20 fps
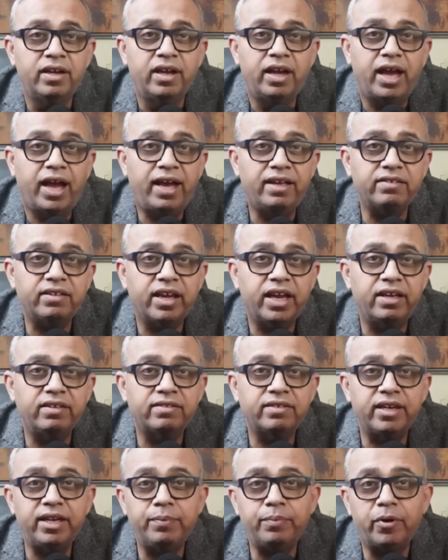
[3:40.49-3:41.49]
as against
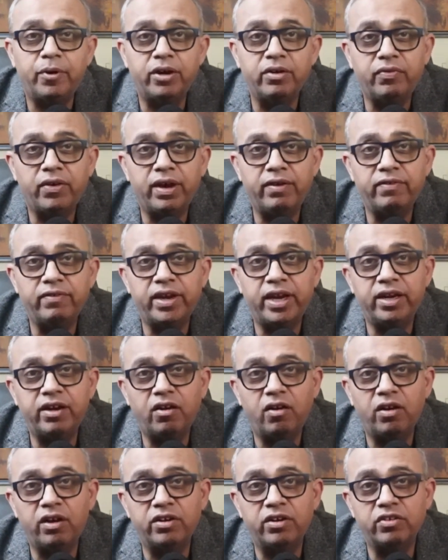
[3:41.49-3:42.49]

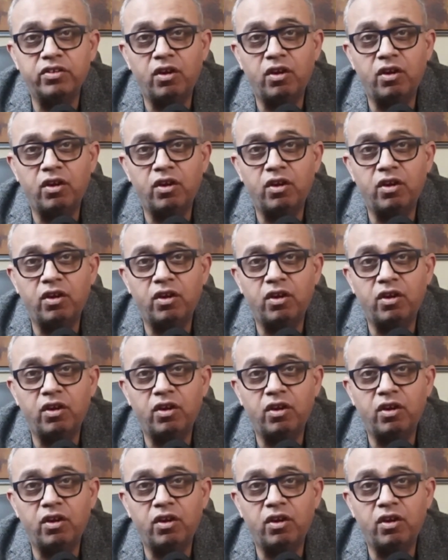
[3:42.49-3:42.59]
$3.59